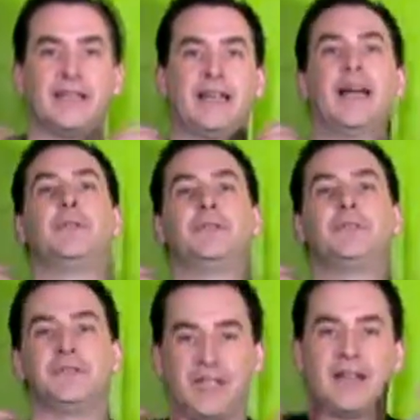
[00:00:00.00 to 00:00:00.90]
and I
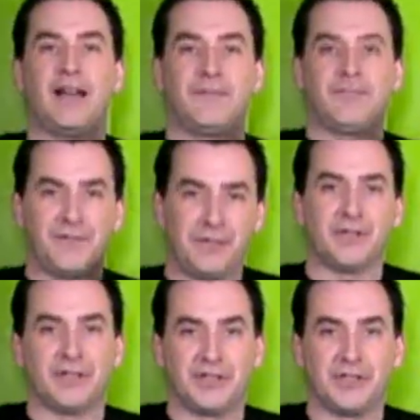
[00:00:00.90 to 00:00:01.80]
will check out
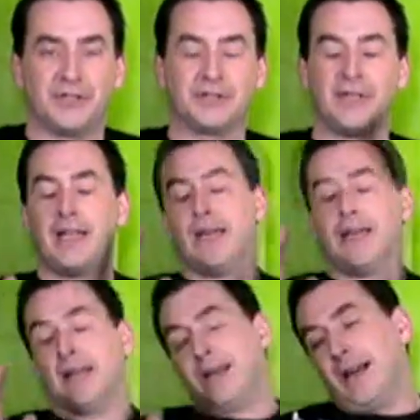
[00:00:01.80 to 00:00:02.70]
future issues.
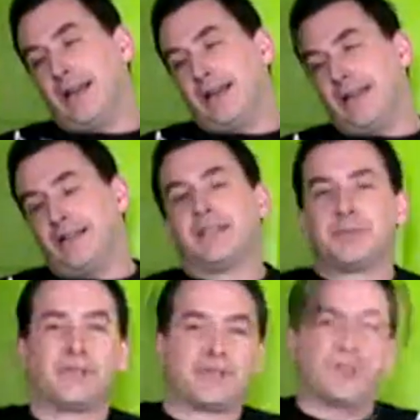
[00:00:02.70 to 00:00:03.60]
This
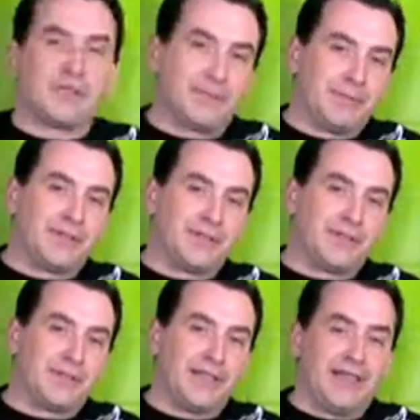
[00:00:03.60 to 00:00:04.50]
was a Christmas
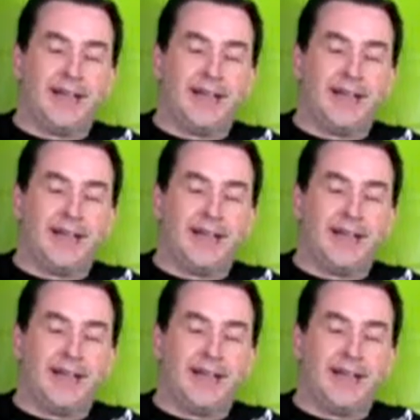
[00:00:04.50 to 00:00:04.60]
story.